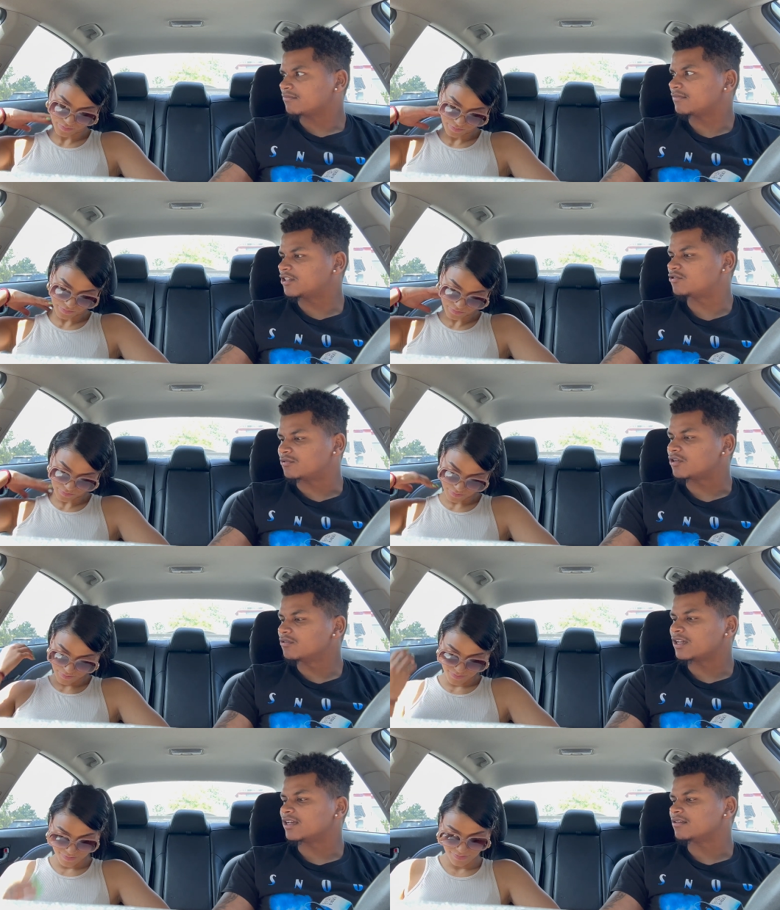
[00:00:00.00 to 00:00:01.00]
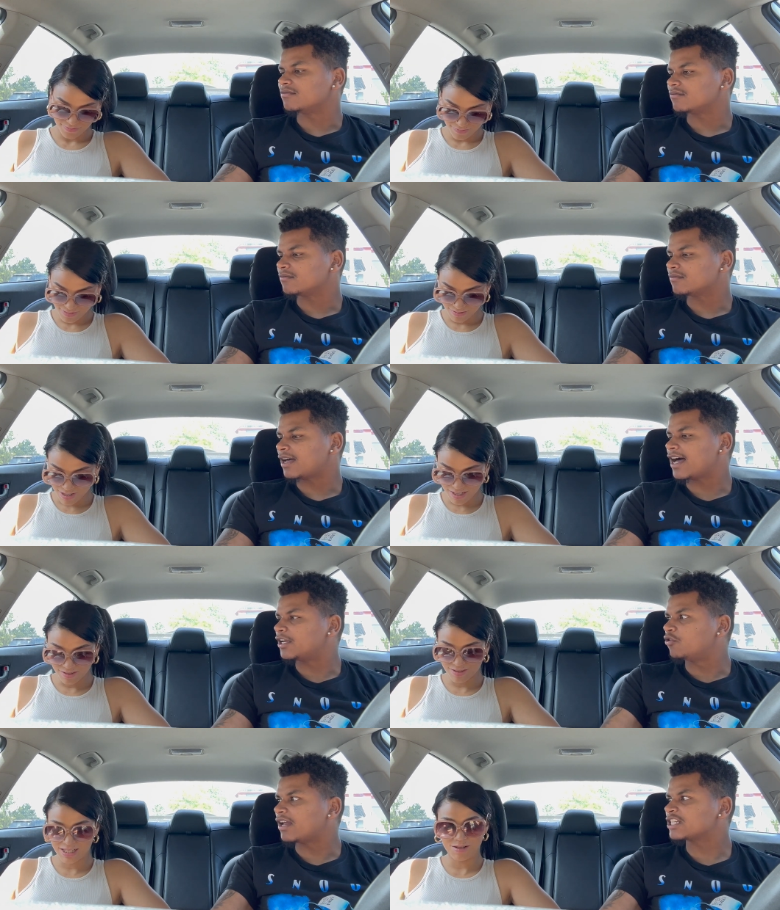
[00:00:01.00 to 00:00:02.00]
Speaker 1: Let you know, like why I
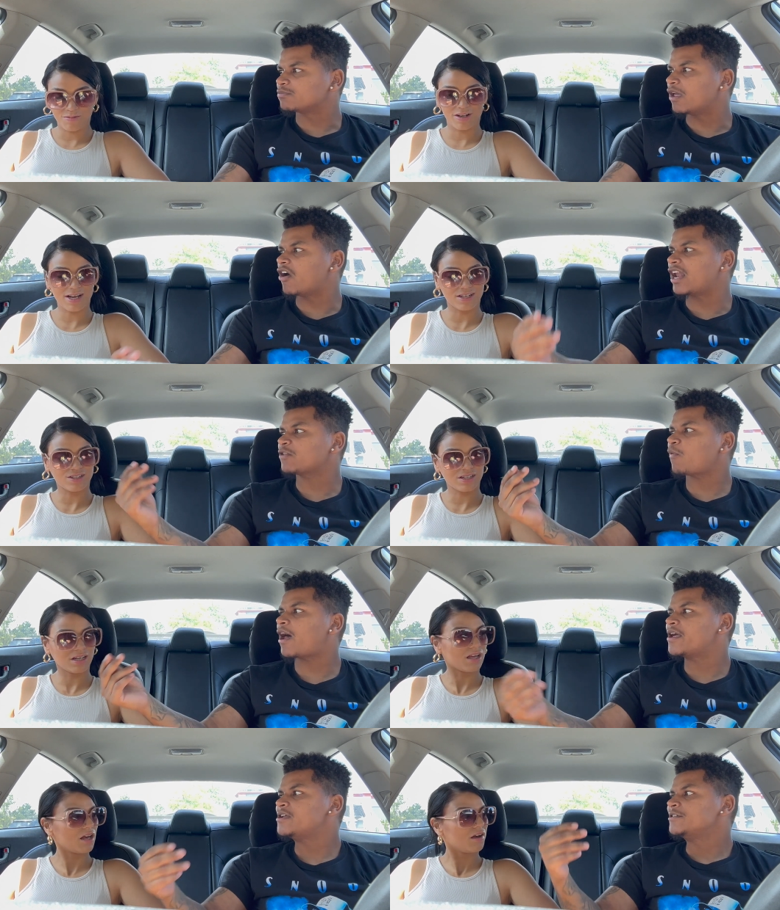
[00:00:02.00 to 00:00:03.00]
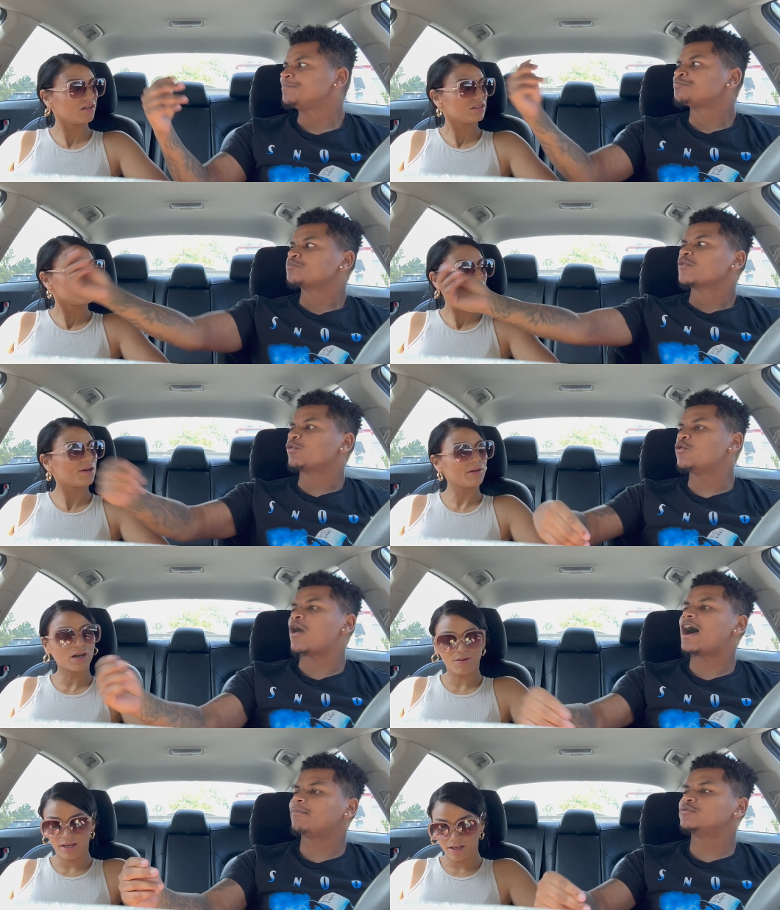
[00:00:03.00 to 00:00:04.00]
knew that smell. That's why. Can you
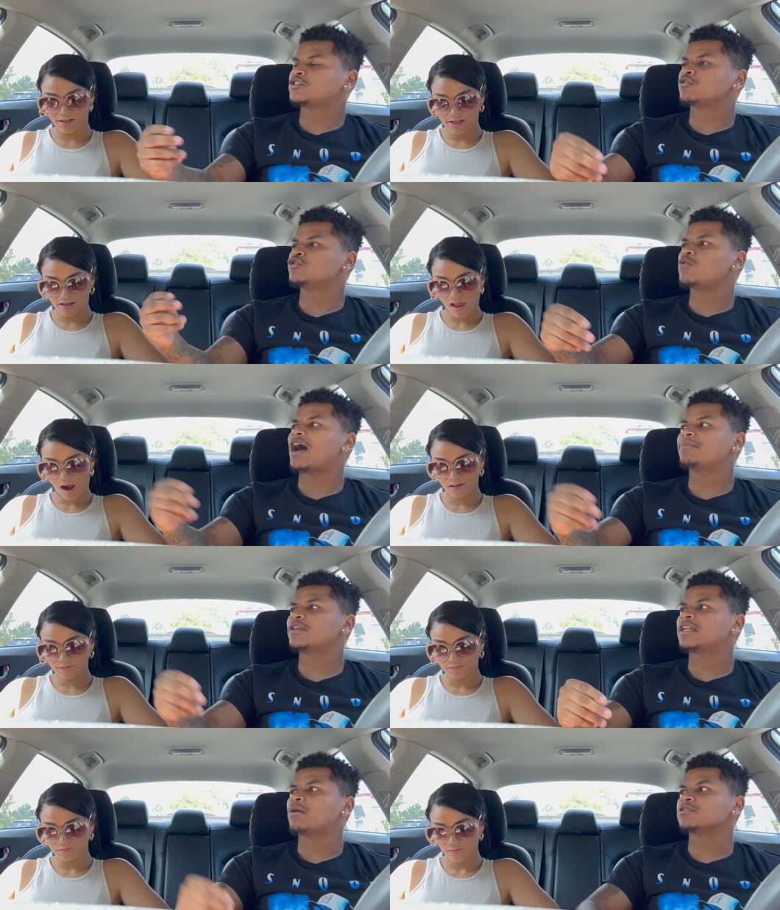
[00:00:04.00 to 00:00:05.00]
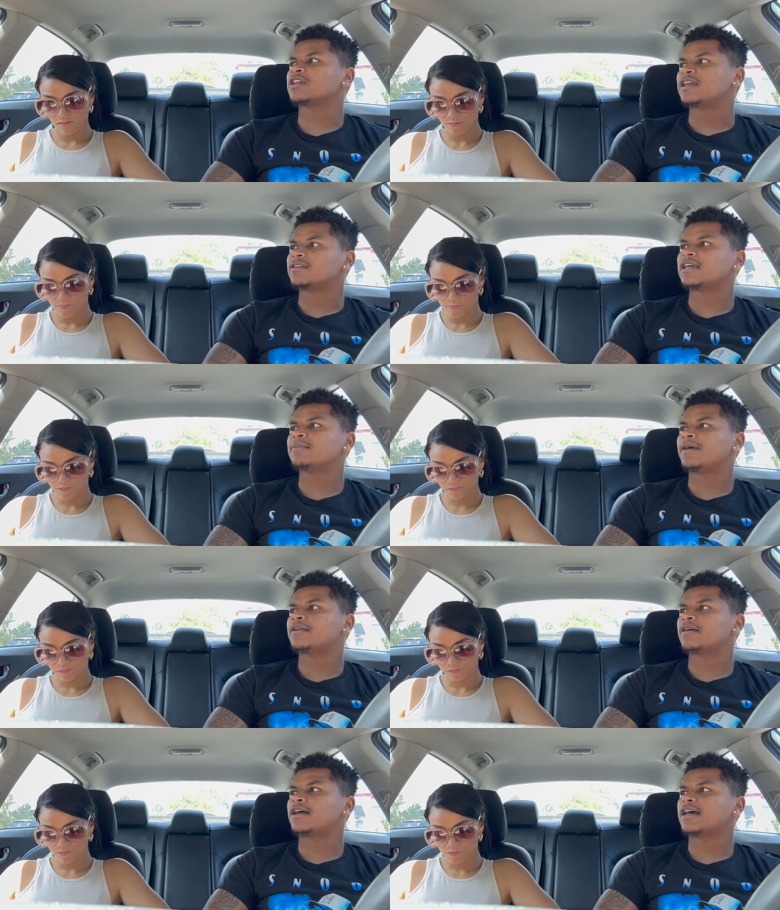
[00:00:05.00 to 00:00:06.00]
hop, As soon as you hopped in, I was like, damn,
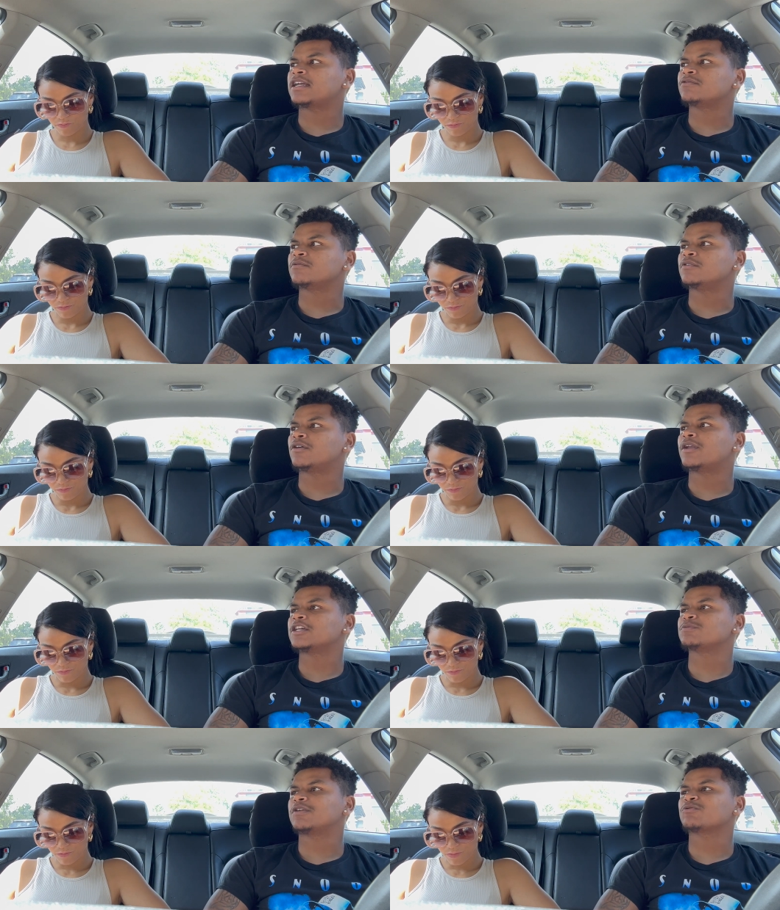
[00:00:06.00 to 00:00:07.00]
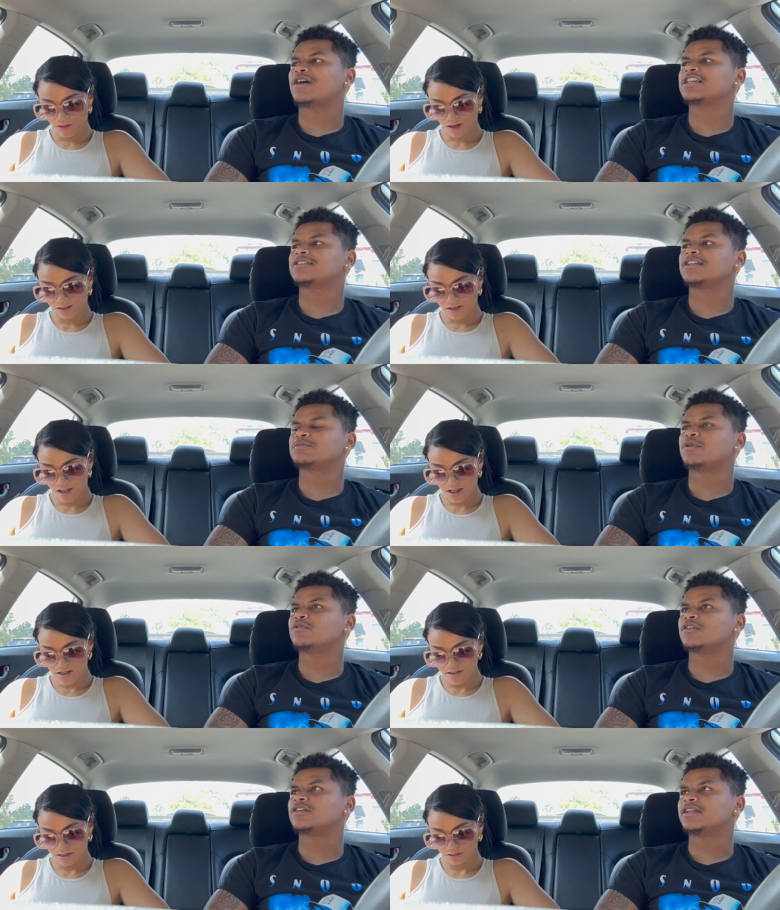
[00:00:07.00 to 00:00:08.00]
I, I kind of know that smell. That's why I said it
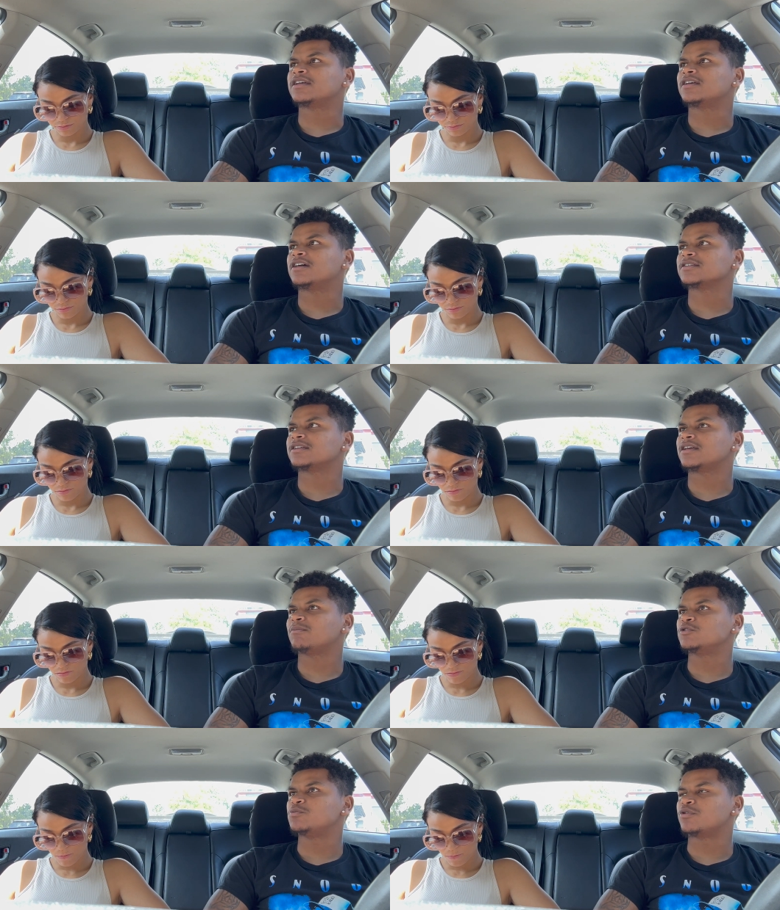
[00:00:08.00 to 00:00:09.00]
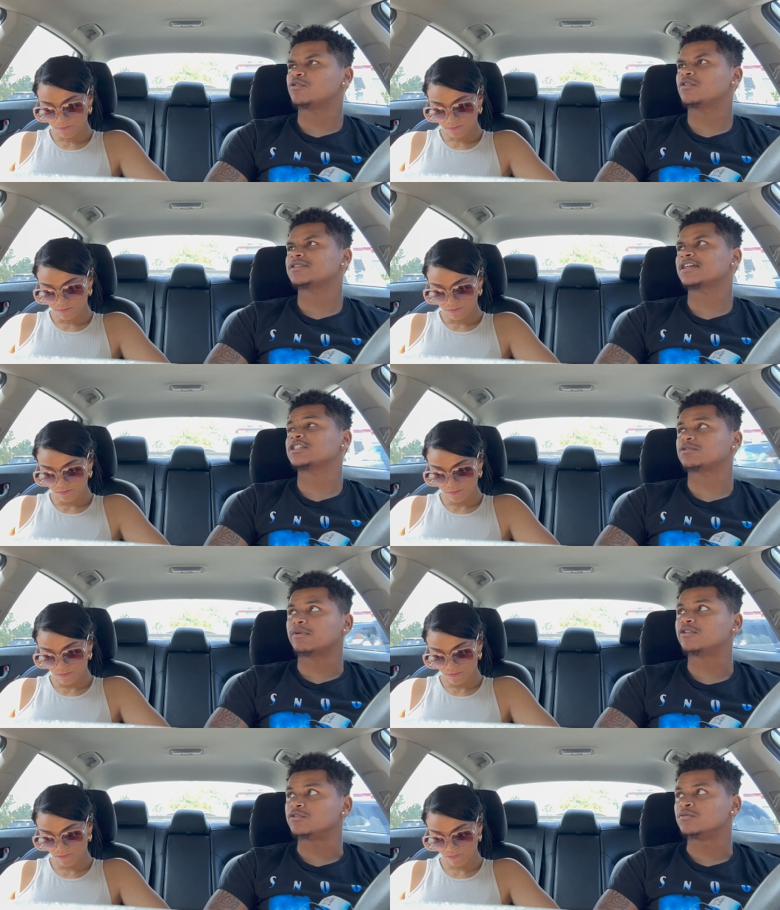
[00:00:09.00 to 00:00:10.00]
smelled good. Like I was like, damn, what you put on? Because I could
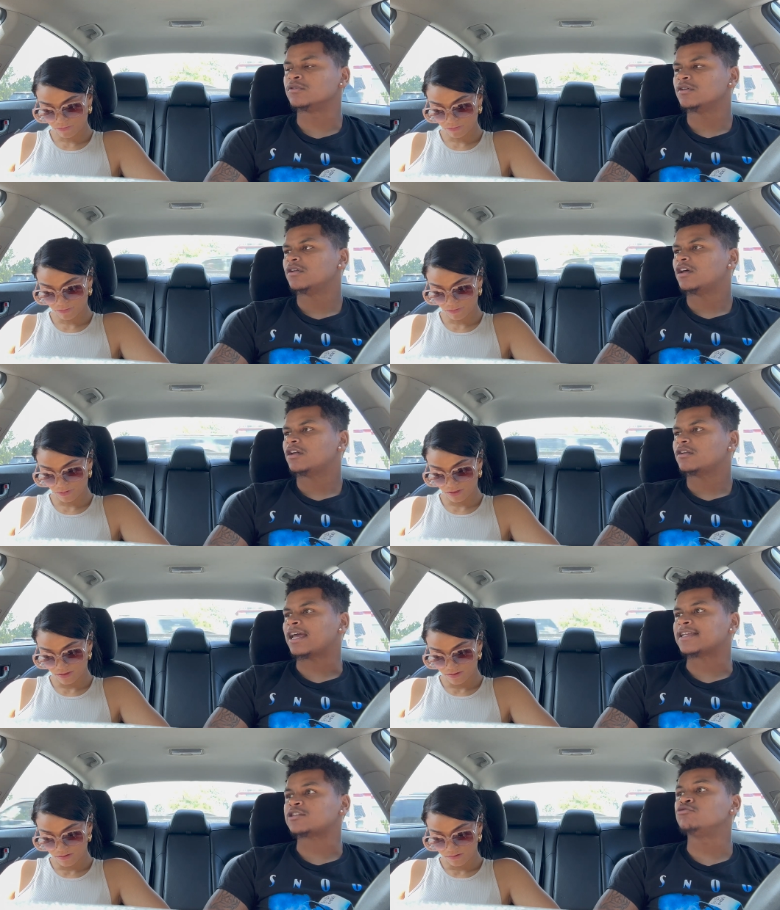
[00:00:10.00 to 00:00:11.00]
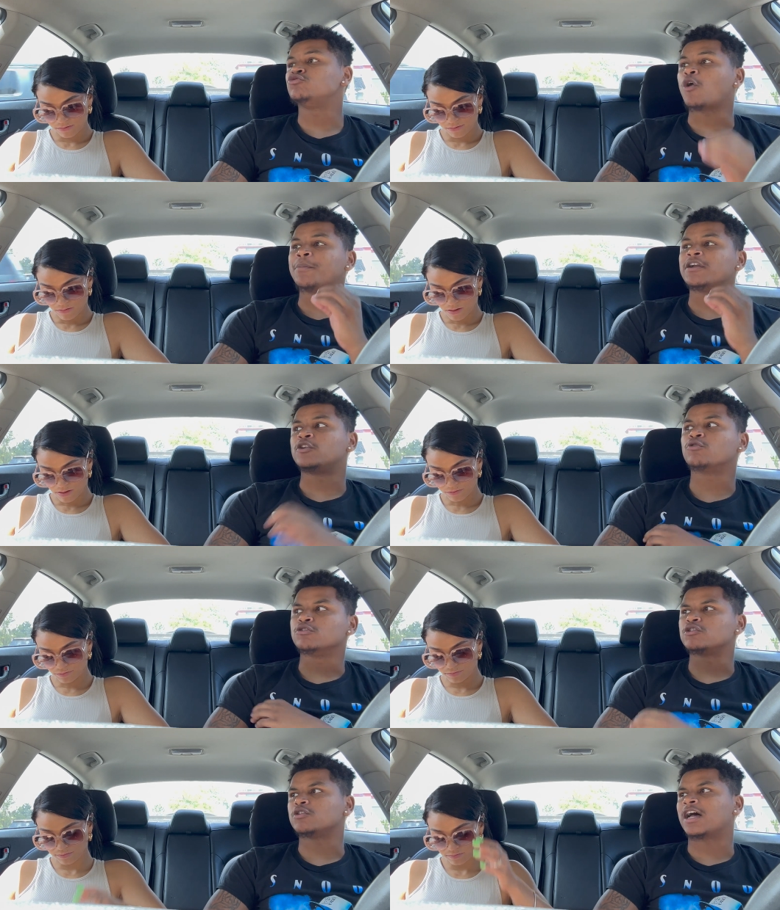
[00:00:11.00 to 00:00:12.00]
smell you. Like as soon as you open the door,
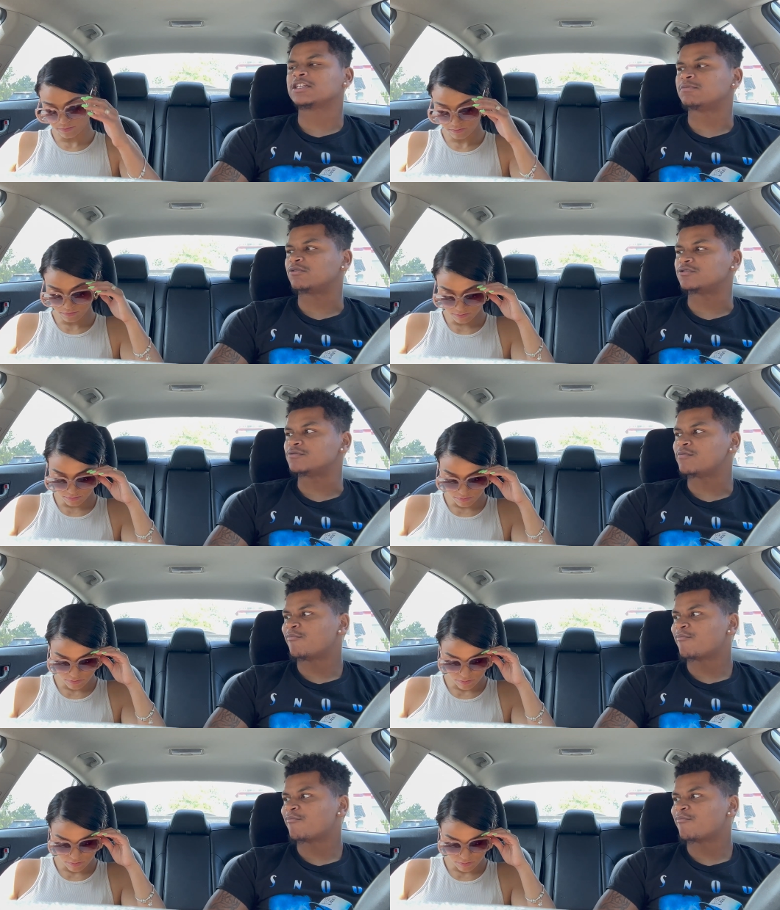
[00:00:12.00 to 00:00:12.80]
you I smelled you.